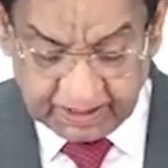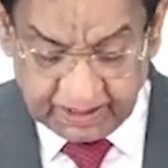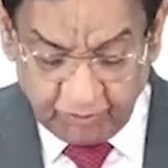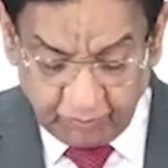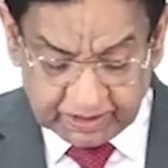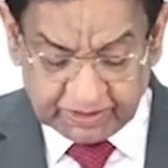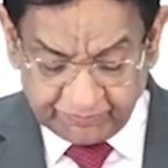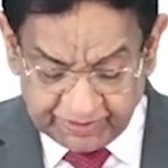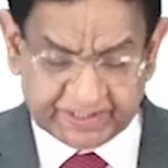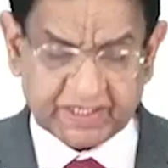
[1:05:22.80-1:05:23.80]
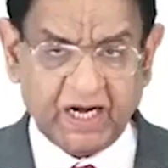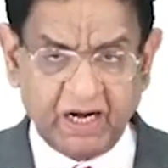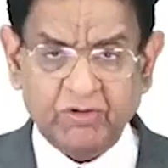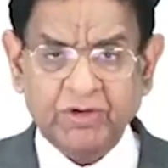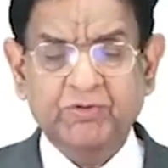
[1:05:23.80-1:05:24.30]
What are the features?
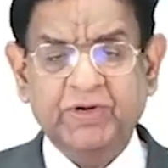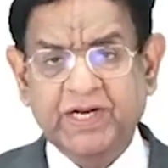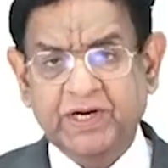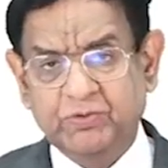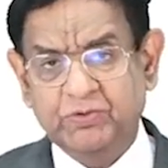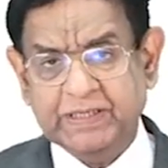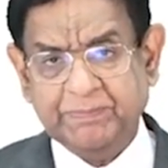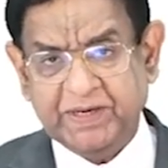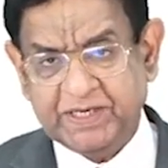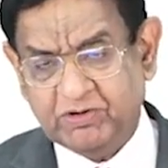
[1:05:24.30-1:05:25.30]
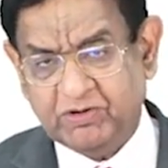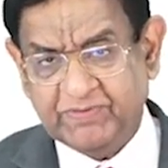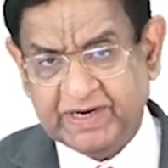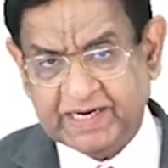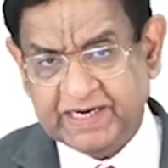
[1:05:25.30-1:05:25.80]
How do you really know that patient on
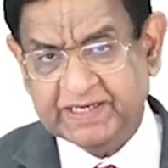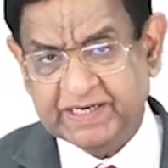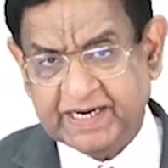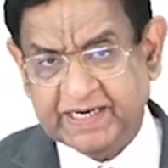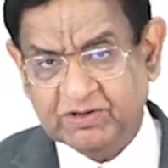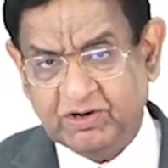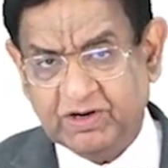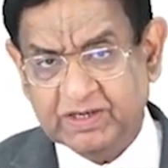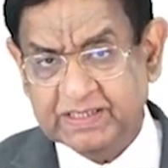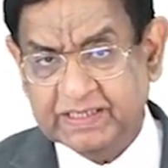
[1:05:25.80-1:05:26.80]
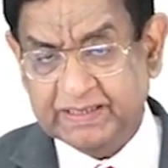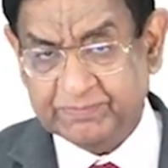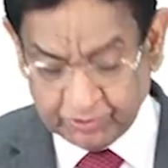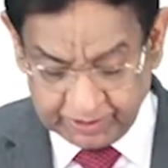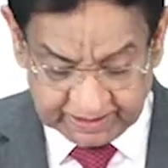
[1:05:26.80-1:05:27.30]
ventilator has got
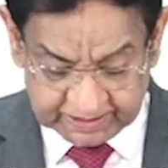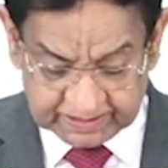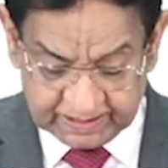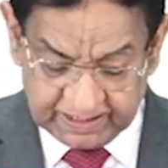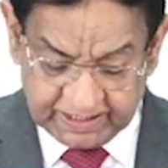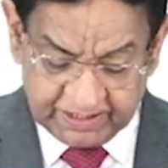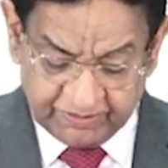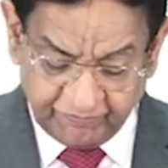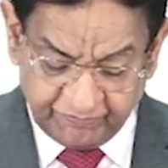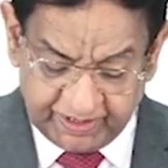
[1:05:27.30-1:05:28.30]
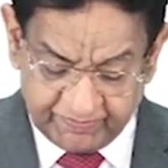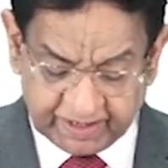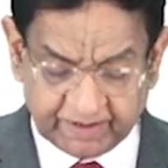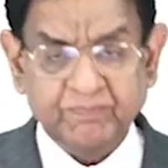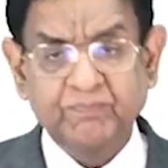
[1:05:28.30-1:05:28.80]
pneumonia?
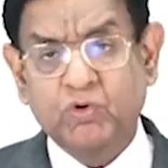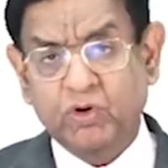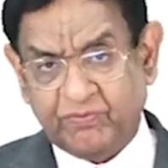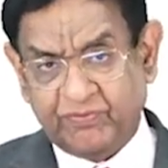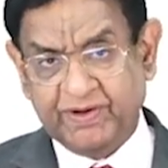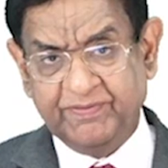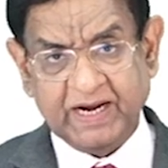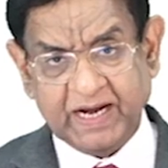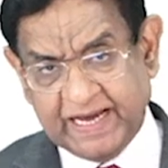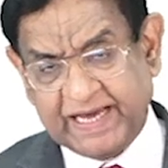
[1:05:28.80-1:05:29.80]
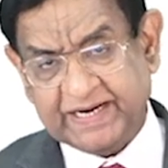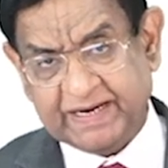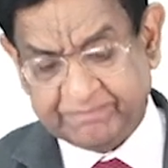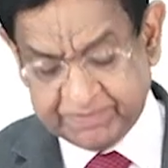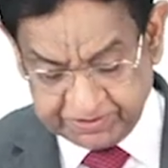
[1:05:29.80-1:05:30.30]
Fever, more fever, higher
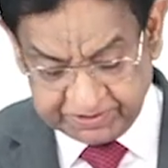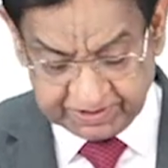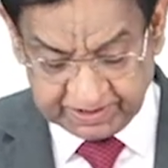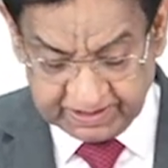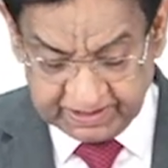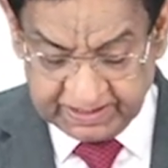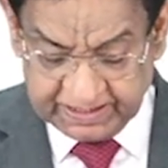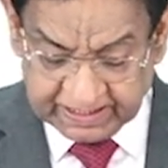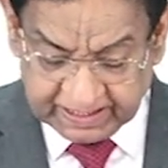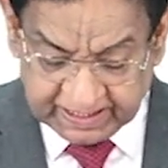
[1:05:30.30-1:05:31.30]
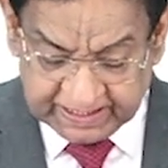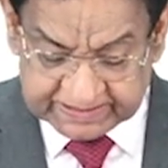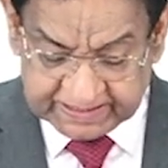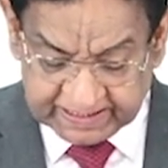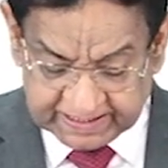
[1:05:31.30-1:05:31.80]
temperature,
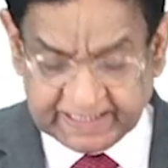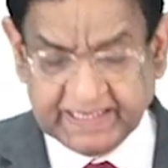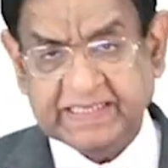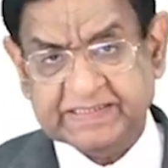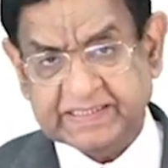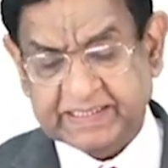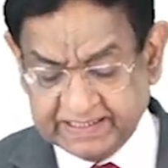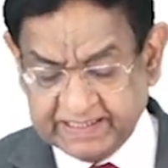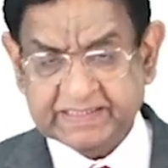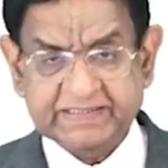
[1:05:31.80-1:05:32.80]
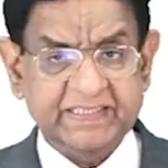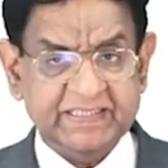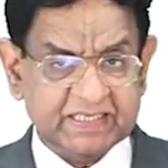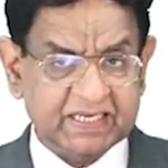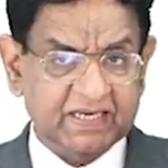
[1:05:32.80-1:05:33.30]
rising TLC. TLC
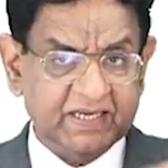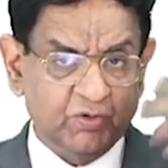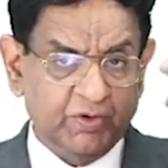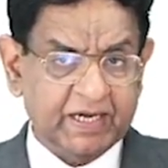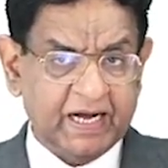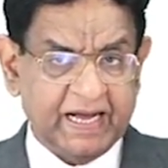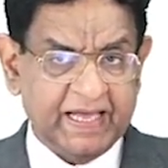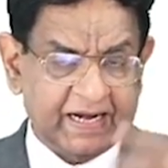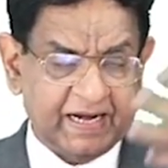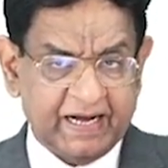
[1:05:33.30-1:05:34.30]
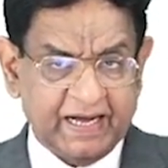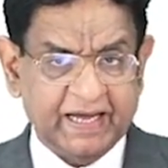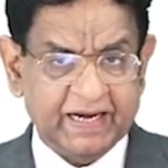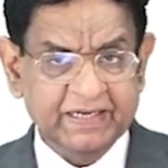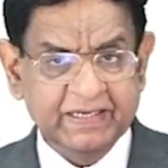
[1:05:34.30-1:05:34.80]
is going higher and
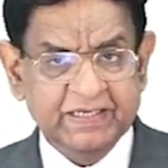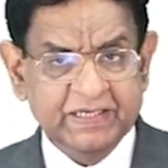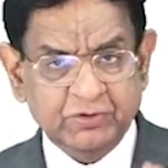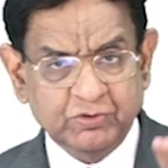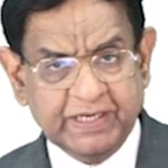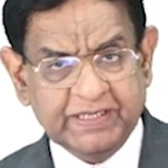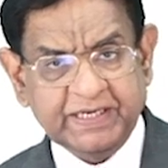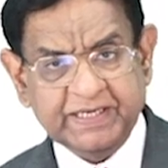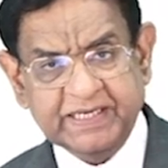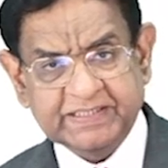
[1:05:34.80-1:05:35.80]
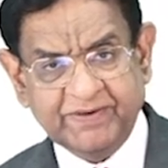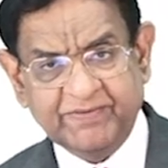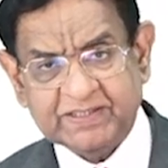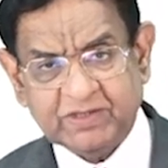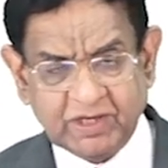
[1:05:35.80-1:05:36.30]
higher. Today the TLC
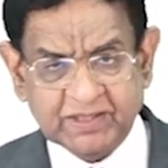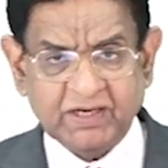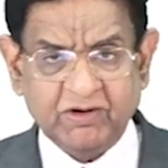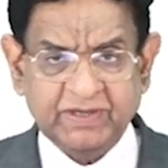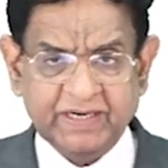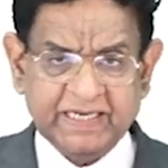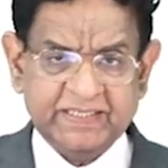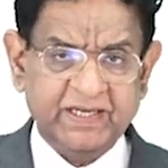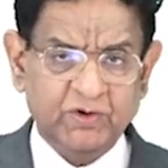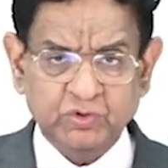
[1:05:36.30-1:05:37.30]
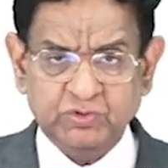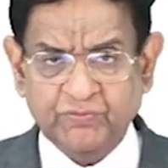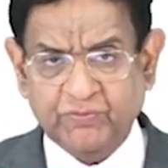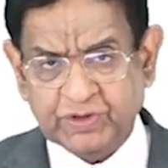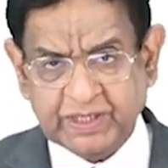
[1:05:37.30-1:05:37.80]
was 12,000, next day goes to
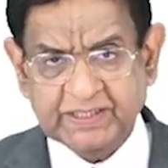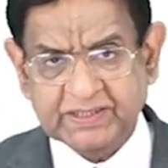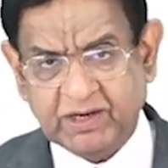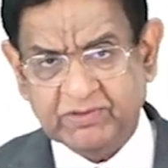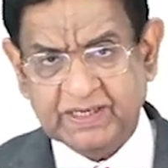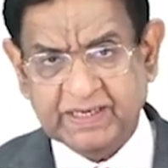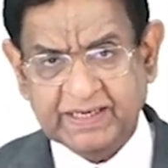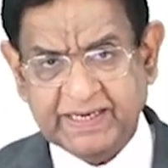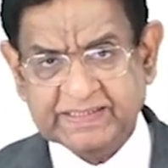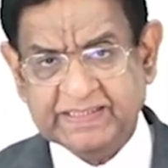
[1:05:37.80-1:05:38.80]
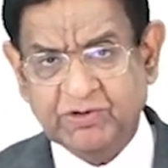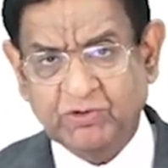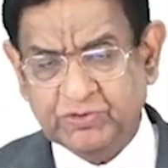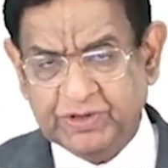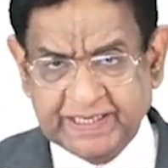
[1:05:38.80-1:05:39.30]
14,000, next day go
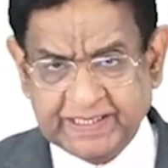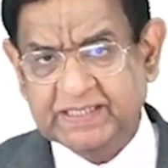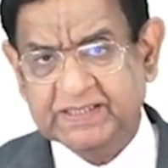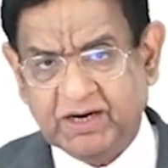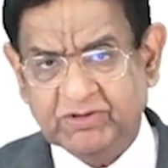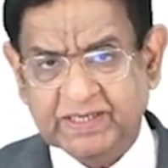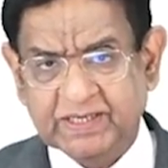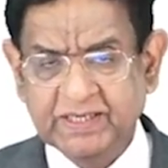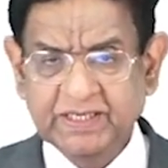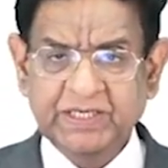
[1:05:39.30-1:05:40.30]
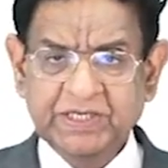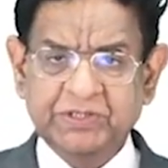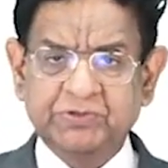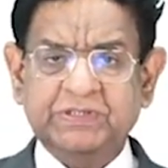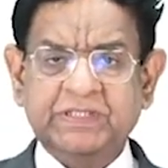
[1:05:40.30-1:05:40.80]
to 18,000.
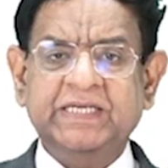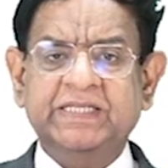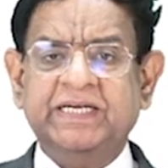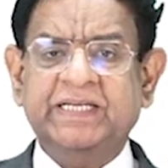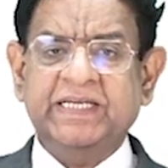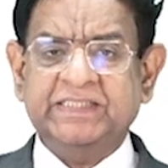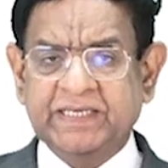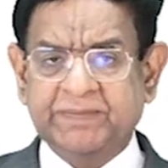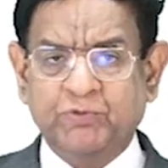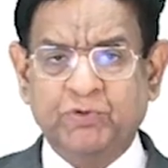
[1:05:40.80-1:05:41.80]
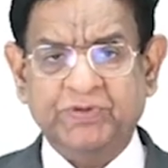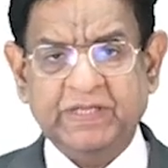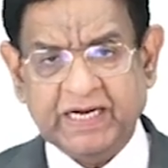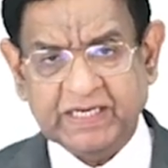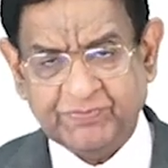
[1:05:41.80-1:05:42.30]
You see the TLC report for the
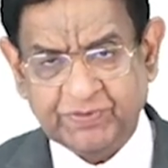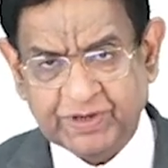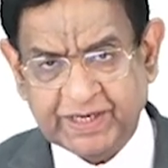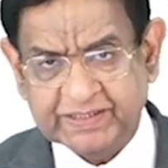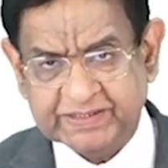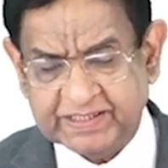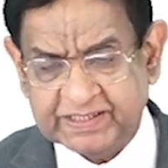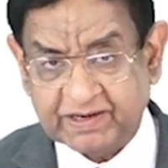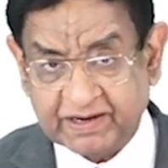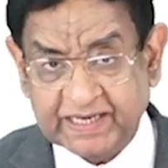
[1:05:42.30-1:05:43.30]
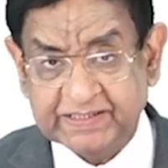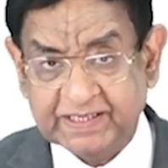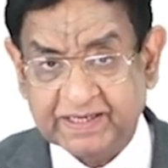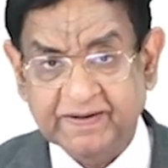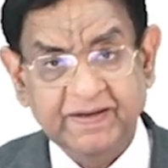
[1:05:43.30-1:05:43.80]
last few days, it is
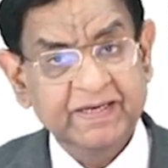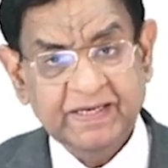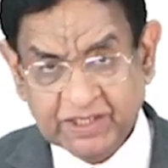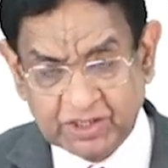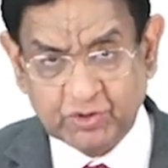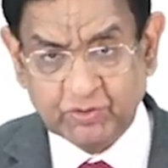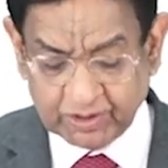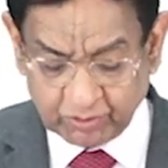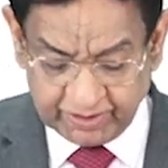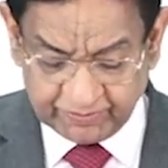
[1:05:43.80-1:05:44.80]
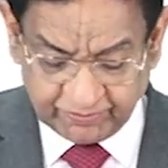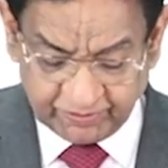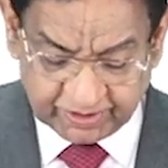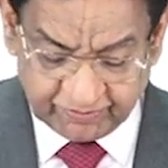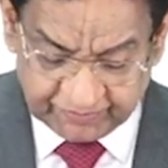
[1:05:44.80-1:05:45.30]
rising. You are going
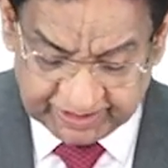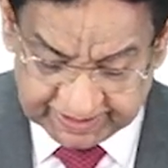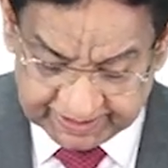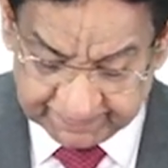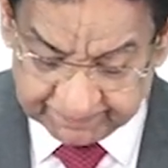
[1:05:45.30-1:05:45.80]
for VAT.